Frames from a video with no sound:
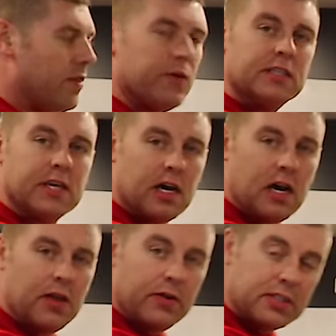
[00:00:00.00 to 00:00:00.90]
There's
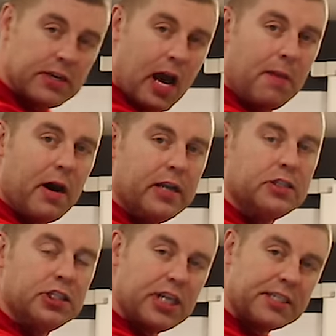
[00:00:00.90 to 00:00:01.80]
a knob on it
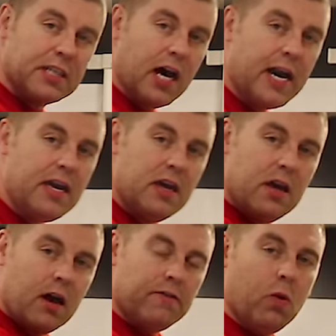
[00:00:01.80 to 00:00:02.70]
to adjust the height
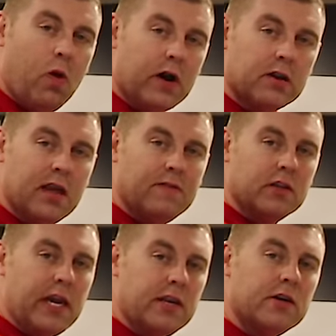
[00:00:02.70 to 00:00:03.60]
of the water
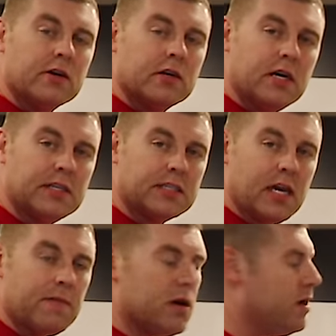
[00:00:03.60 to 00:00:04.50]
level in your
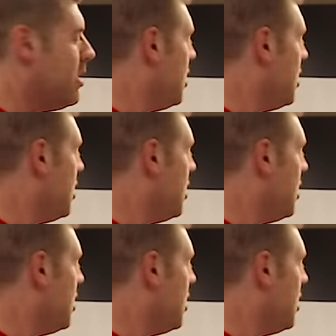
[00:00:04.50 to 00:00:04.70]
skimmer.